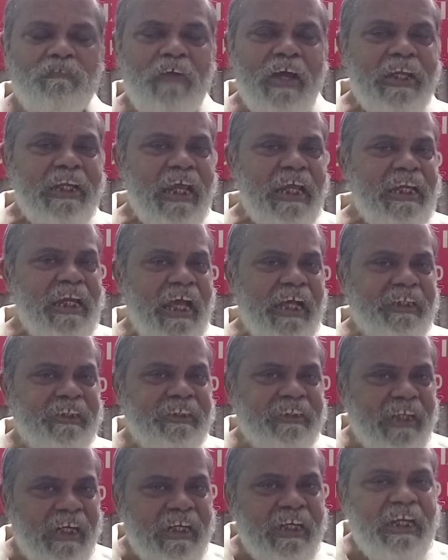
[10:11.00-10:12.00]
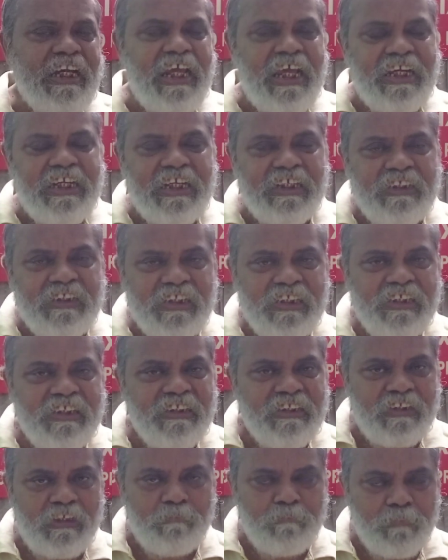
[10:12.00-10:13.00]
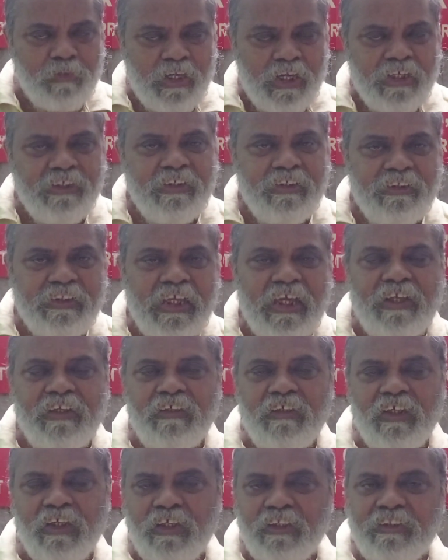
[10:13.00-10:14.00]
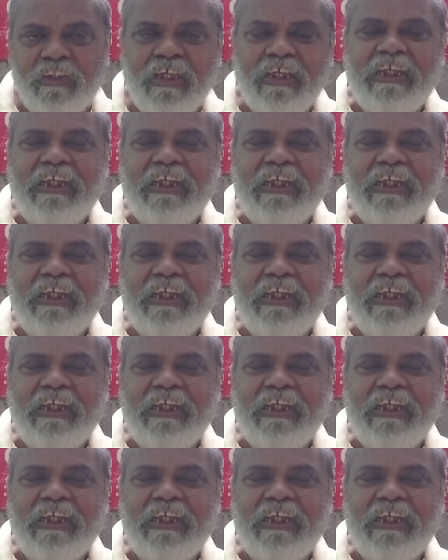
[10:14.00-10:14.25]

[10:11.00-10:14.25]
when an external energy is supplied, then the